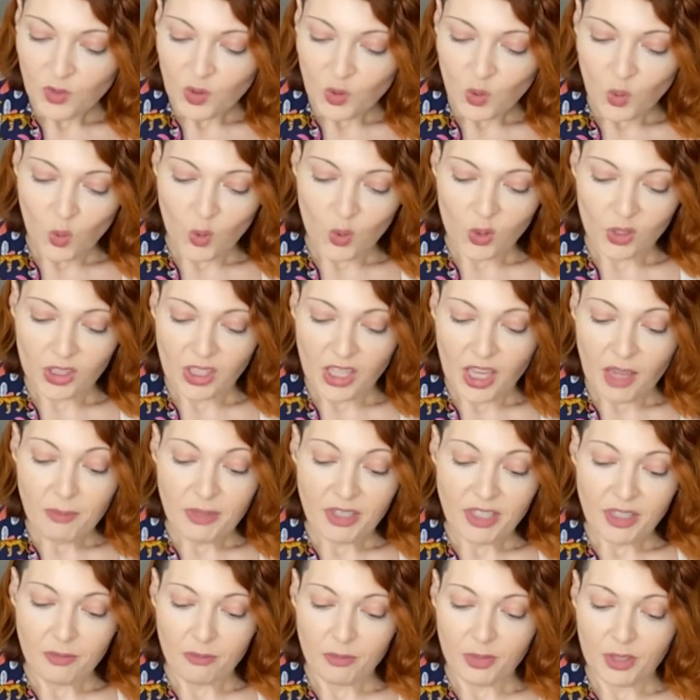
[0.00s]
or
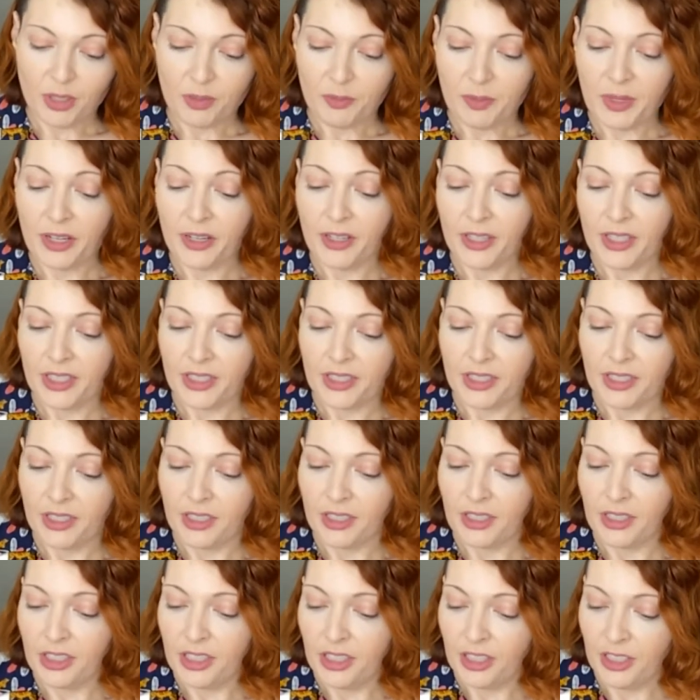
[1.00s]
lemon and blueberry is
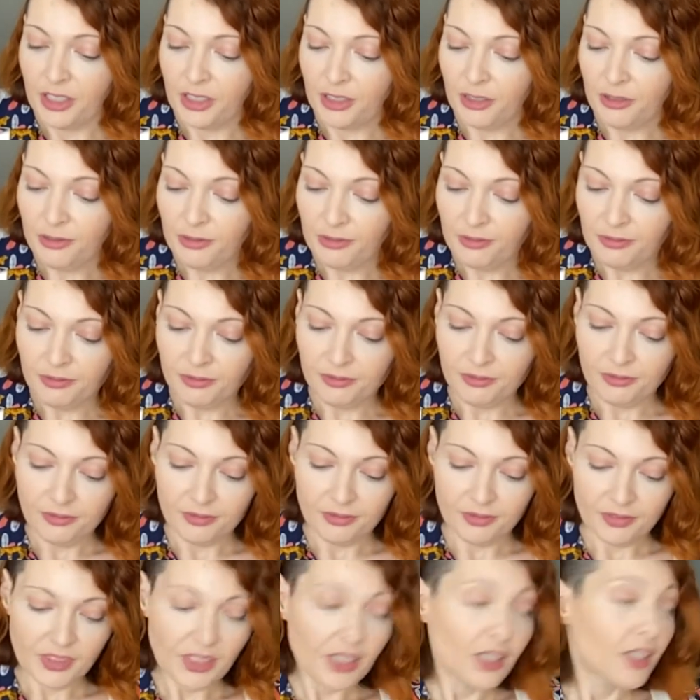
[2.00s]
good too.
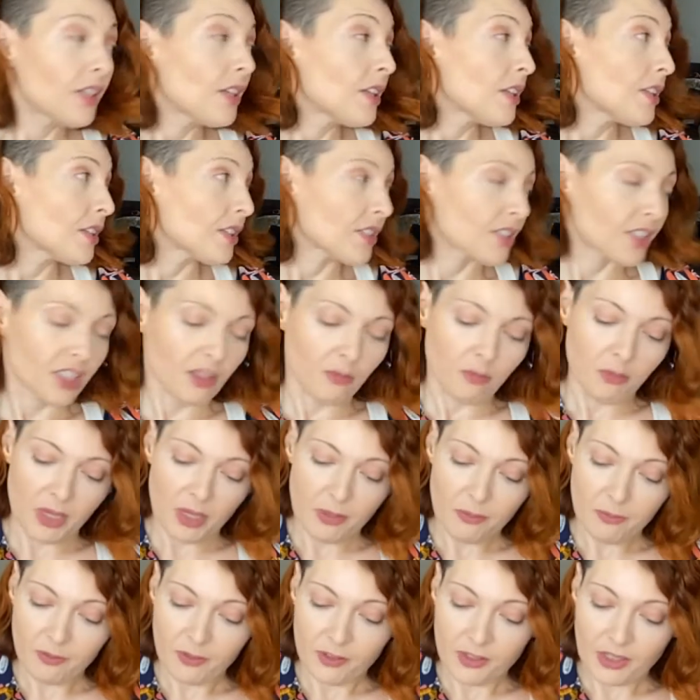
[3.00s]
Here's the beef
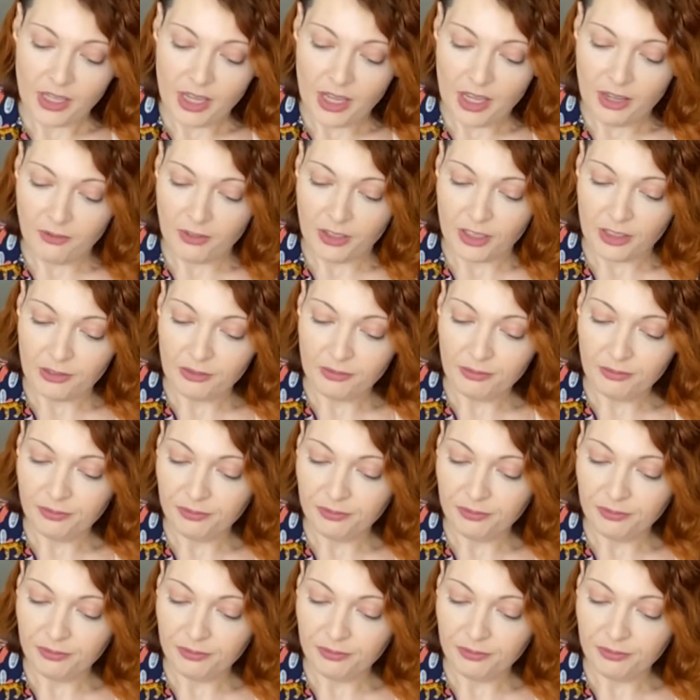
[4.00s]
for the oven.